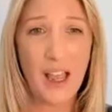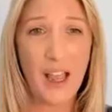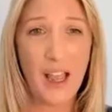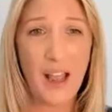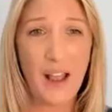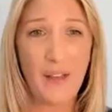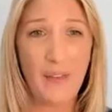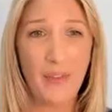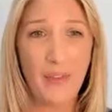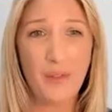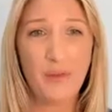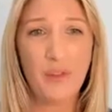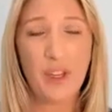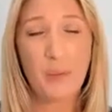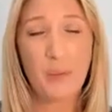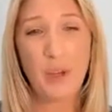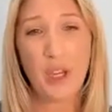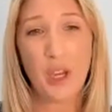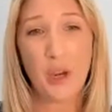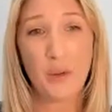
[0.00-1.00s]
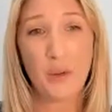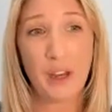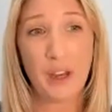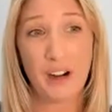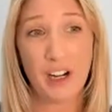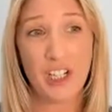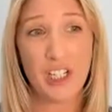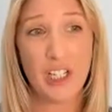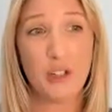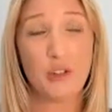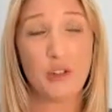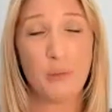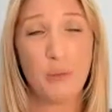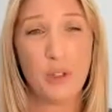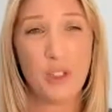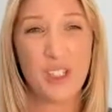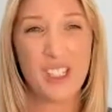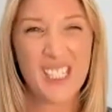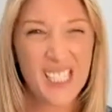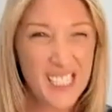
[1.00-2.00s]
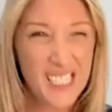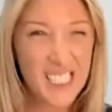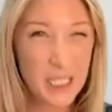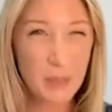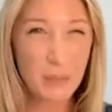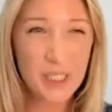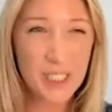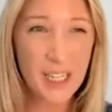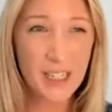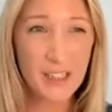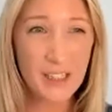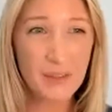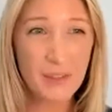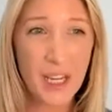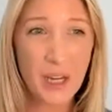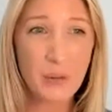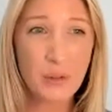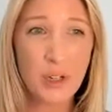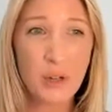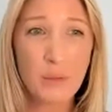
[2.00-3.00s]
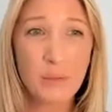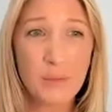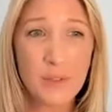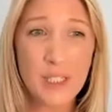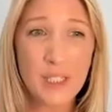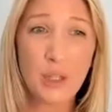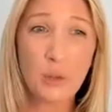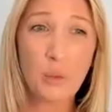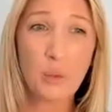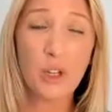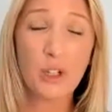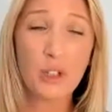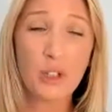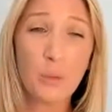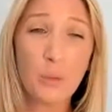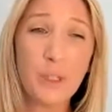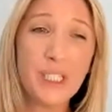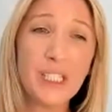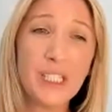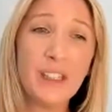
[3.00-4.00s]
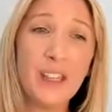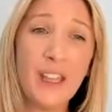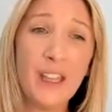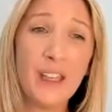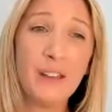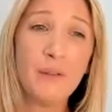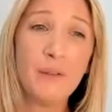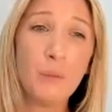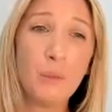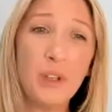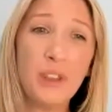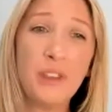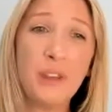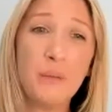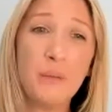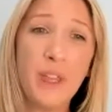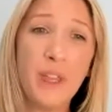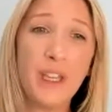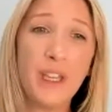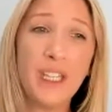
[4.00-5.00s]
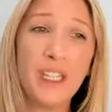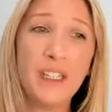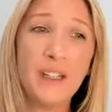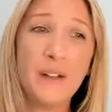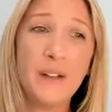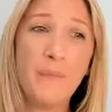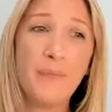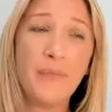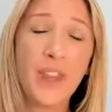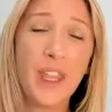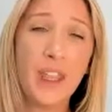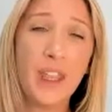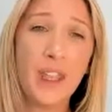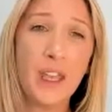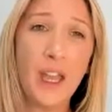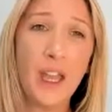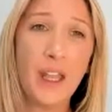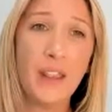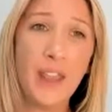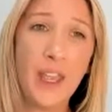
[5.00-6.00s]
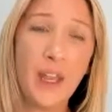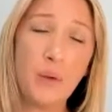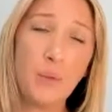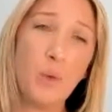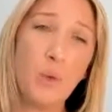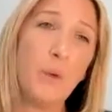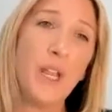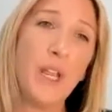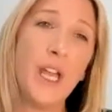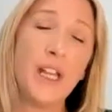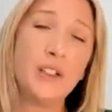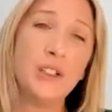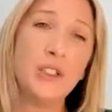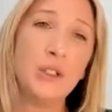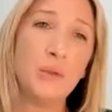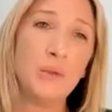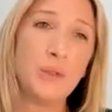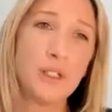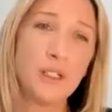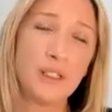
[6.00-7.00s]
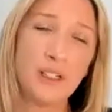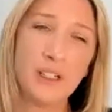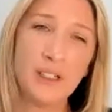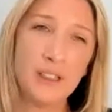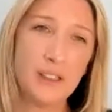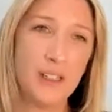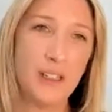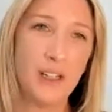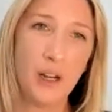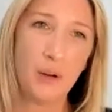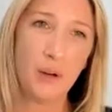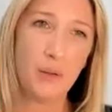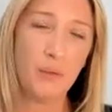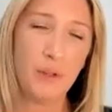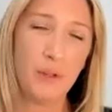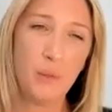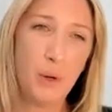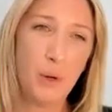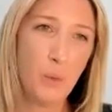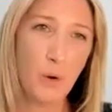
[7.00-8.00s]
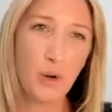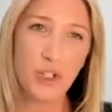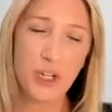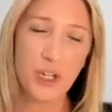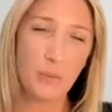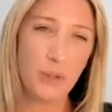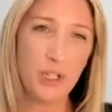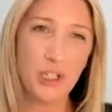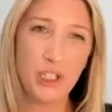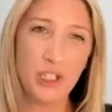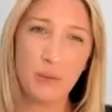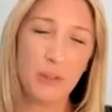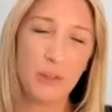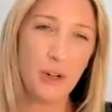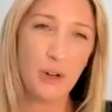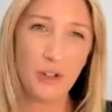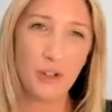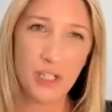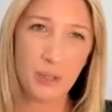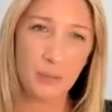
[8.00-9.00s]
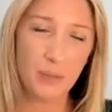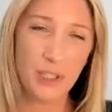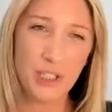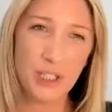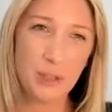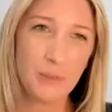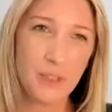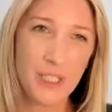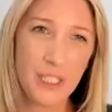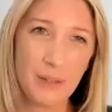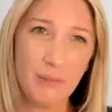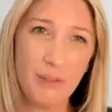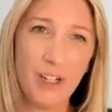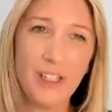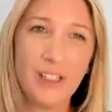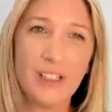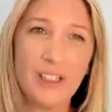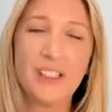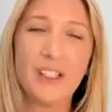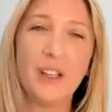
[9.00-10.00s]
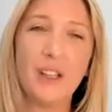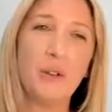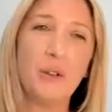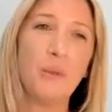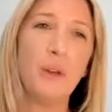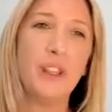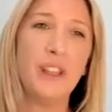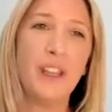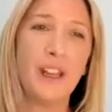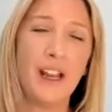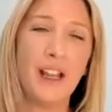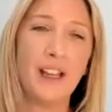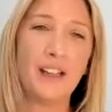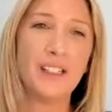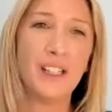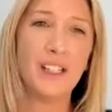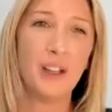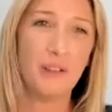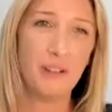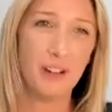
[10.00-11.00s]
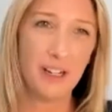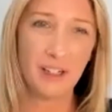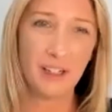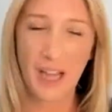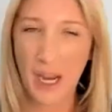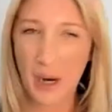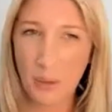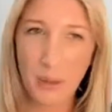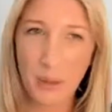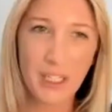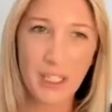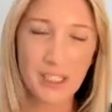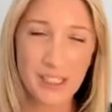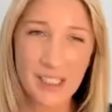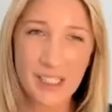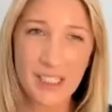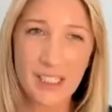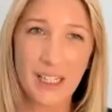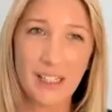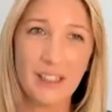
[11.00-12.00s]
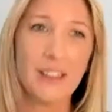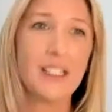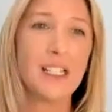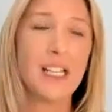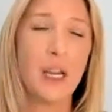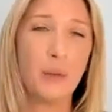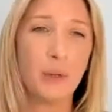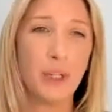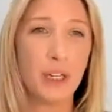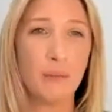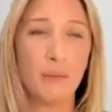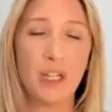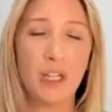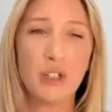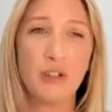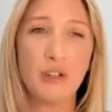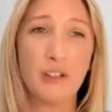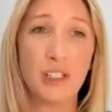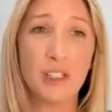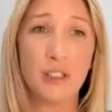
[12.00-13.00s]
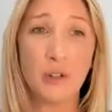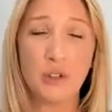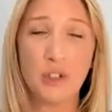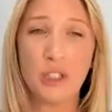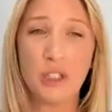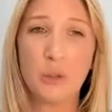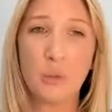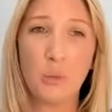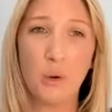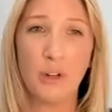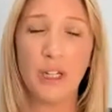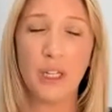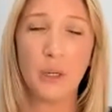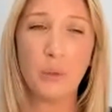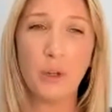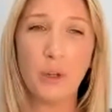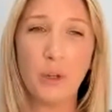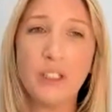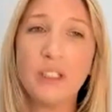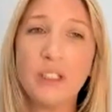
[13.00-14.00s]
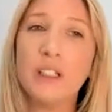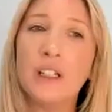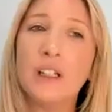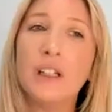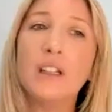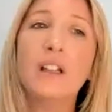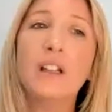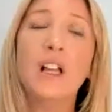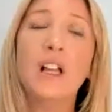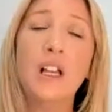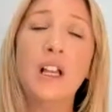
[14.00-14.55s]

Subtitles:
And the VPO there actually attributes 60% of the outcomes to the work that we did there with them that year. And then what we had to do was, because, you win one championship, you're not a championship team, right? So we then had to go, right, how are we going to sustain this? How are we going to make sure it's not just a one-hit wonder?